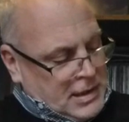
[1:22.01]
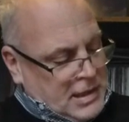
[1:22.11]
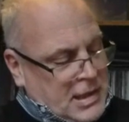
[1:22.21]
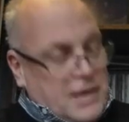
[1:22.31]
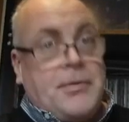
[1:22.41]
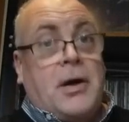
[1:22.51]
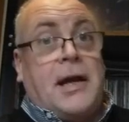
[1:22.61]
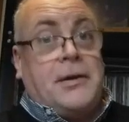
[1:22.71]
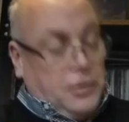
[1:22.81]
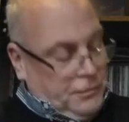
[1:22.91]

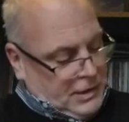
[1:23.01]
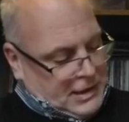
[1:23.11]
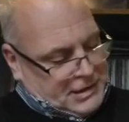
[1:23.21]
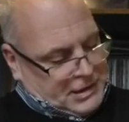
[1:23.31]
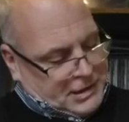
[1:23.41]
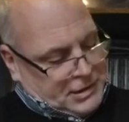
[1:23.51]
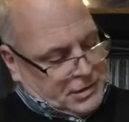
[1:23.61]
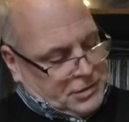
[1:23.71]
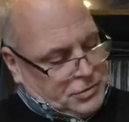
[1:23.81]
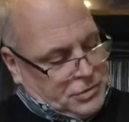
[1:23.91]
EMI new
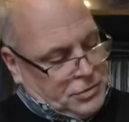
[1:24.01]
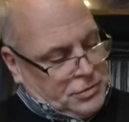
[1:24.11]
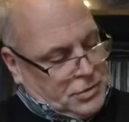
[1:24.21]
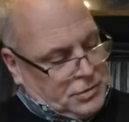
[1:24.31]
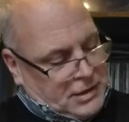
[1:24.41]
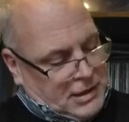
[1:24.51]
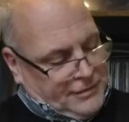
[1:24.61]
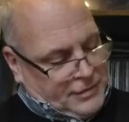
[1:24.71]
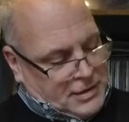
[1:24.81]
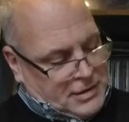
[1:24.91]
releases do not
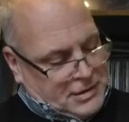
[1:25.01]
deliver